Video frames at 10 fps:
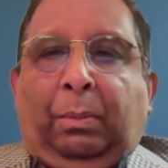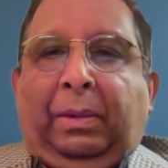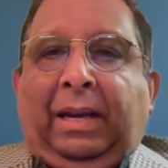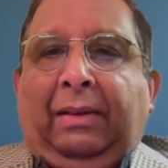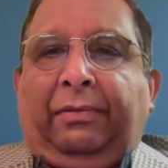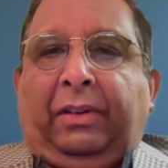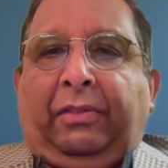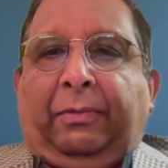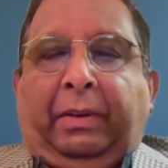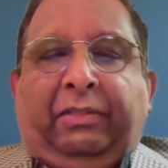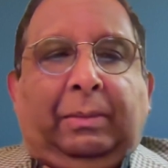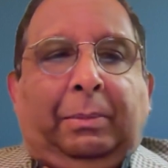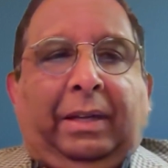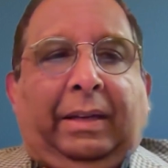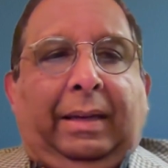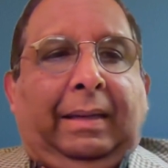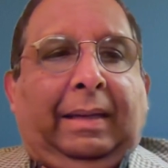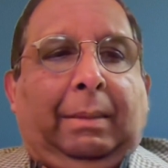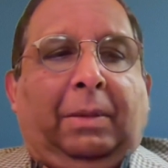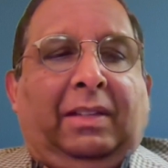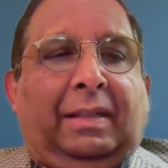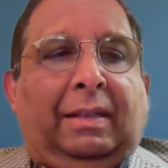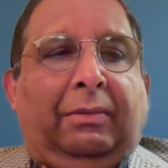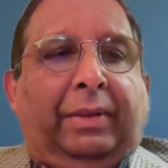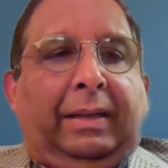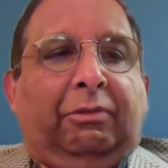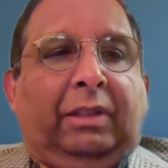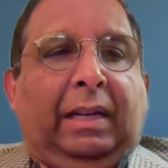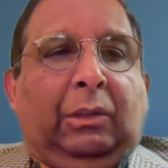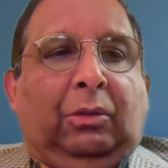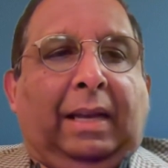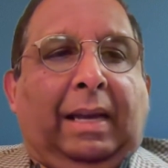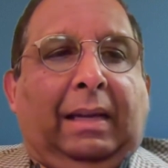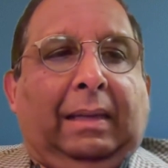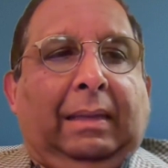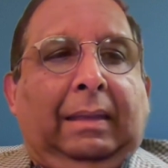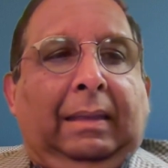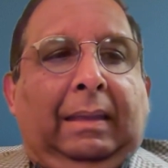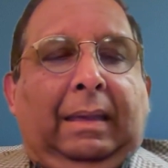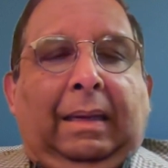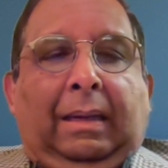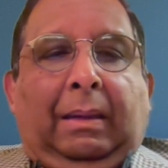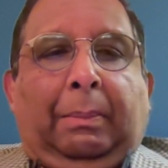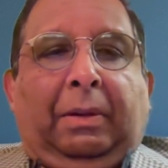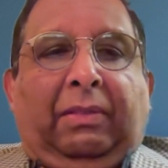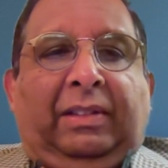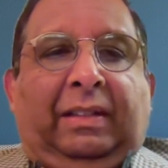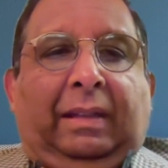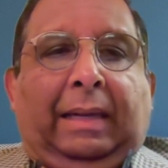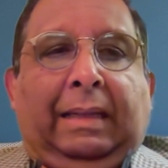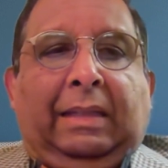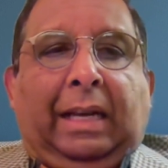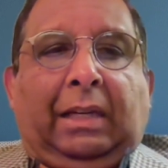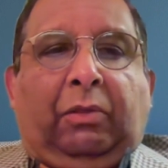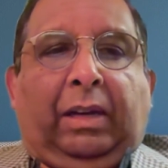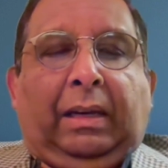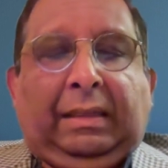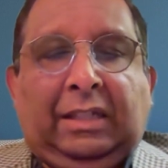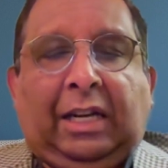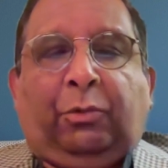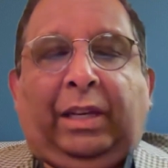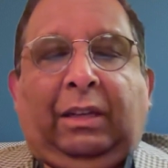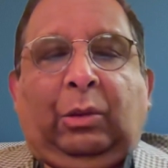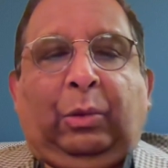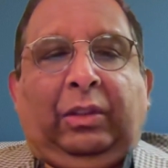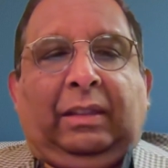behalf of Professor Marian and myself, I would like to thank Professor Gregory Chadwick, who is